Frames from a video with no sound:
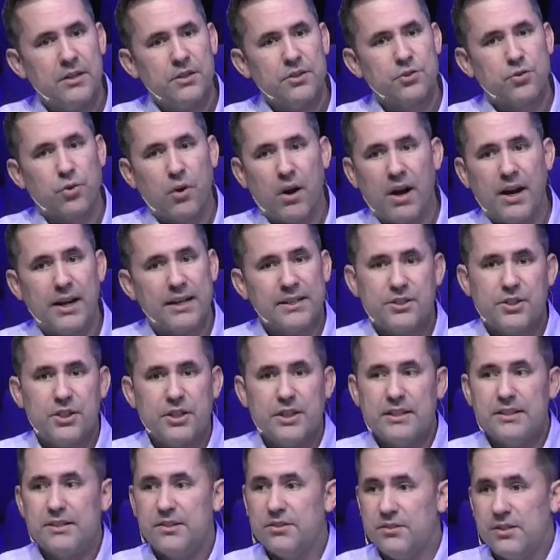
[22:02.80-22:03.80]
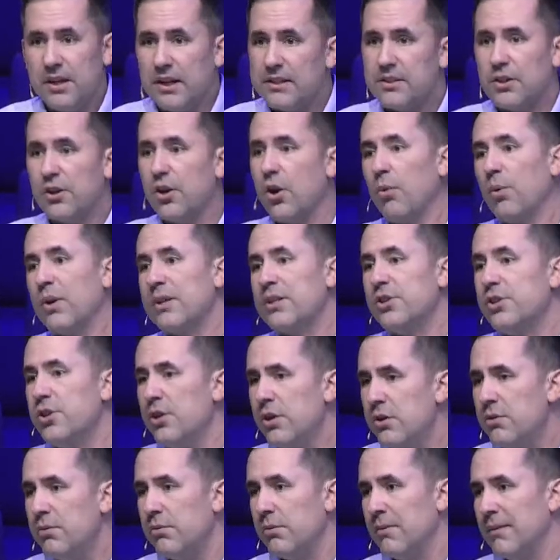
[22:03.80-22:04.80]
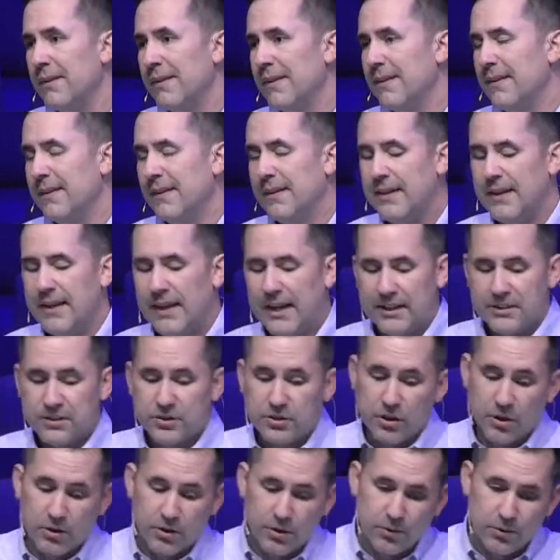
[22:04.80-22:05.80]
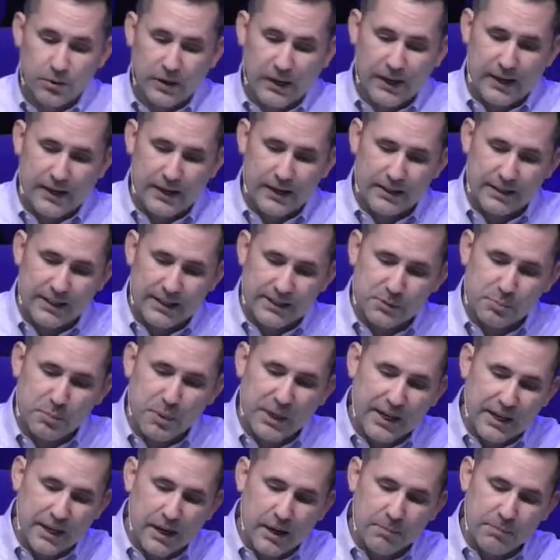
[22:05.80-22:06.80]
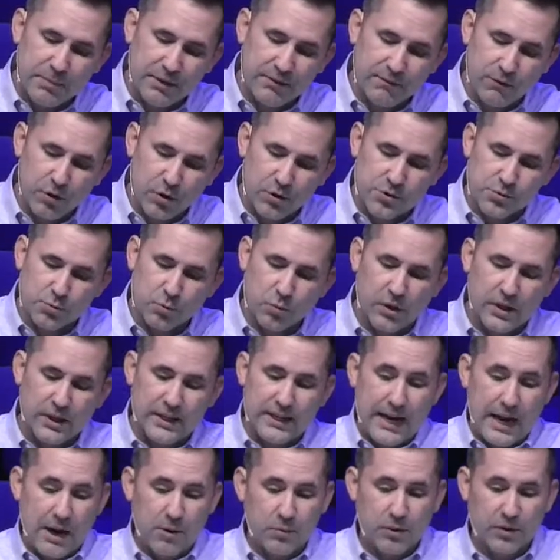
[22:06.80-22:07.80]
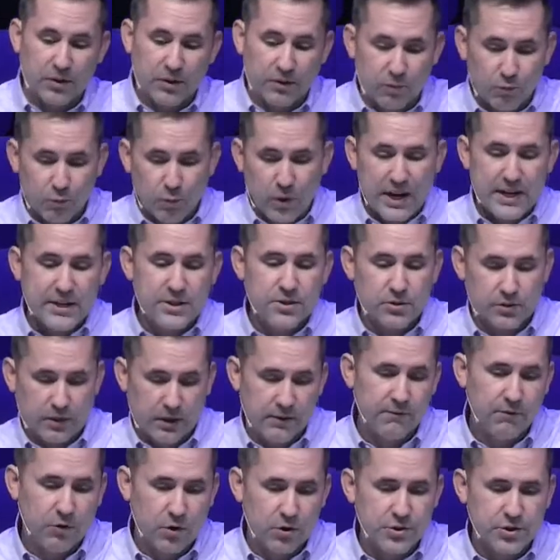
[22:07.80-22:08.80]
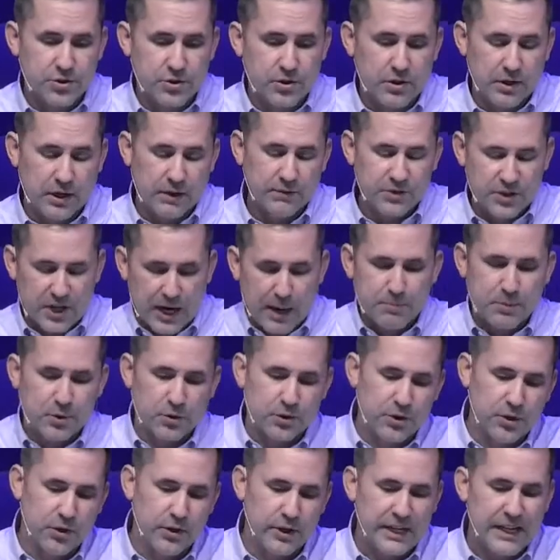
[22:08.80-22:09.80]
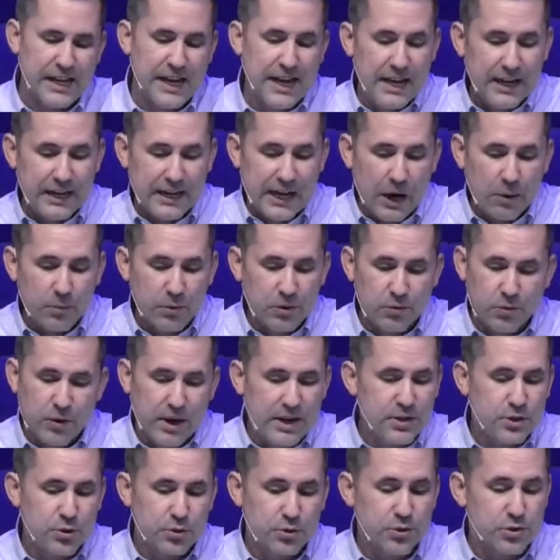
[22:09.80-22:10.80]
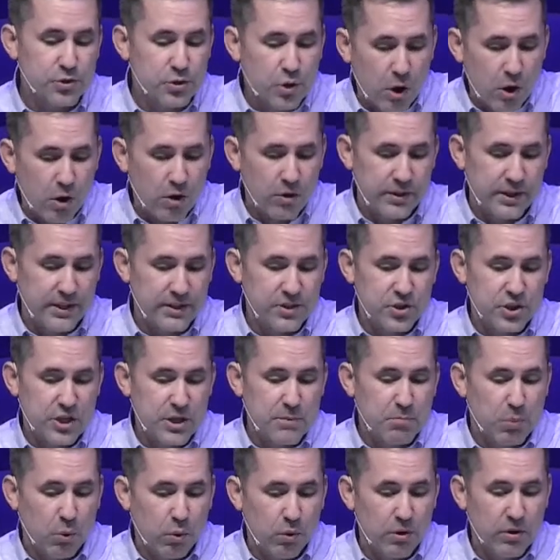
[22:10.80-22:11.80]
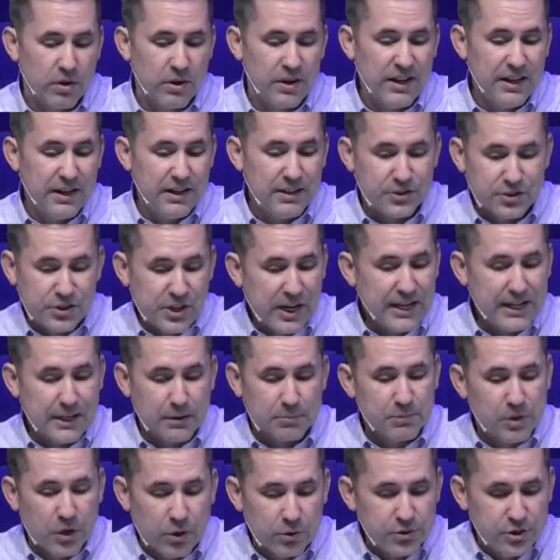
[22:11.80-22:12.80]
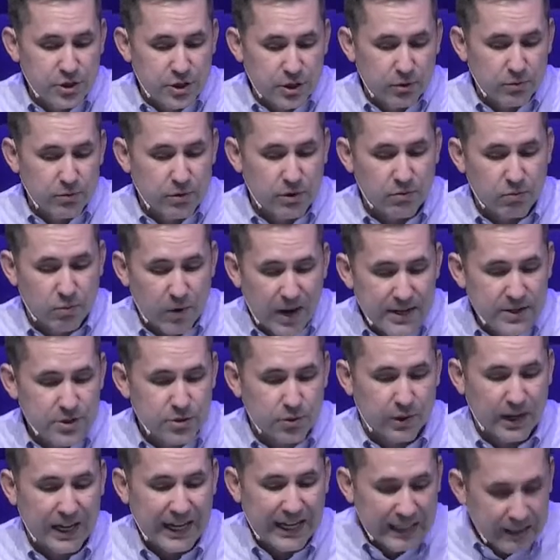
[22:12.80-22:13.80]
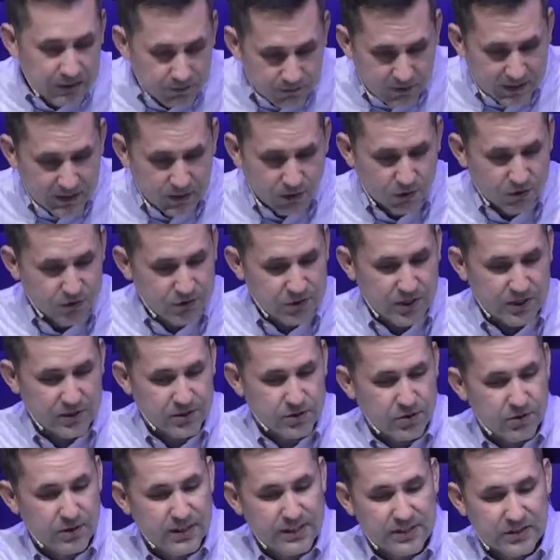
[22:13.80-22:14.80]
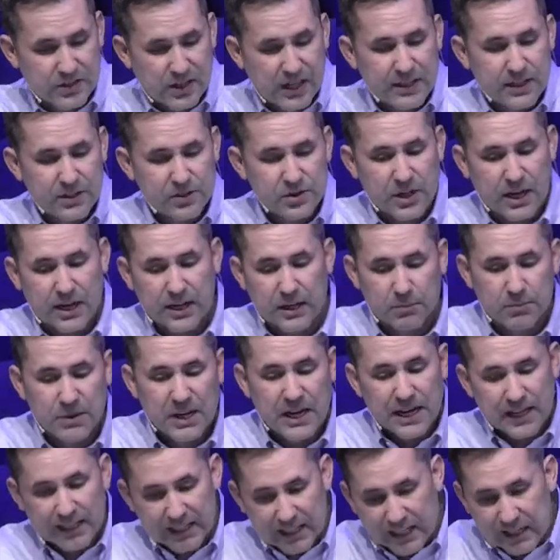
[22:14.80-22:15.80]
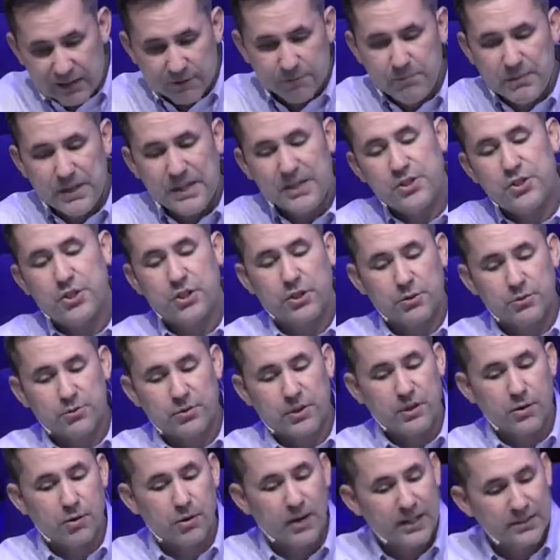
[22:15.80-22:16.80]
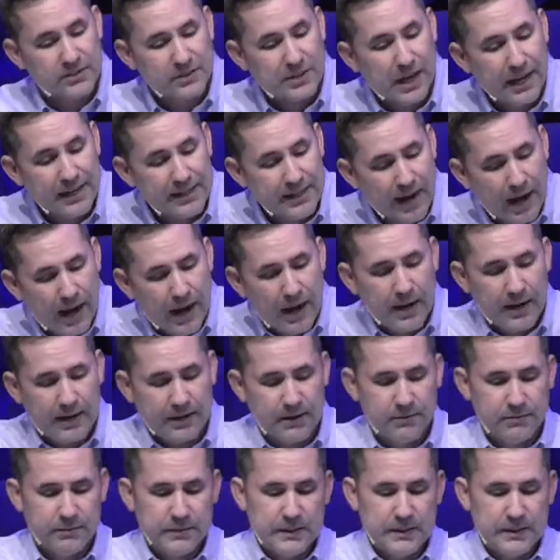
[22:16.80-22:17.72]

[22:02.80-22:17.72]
trying, she doesn't know what to do. And so let's pick it up in verse 1. Now when Rachel, chapter 30, now when Rachel saw that she bore Jacob no children, Rachel envied her sister and said to Jacob, give me children or else I die.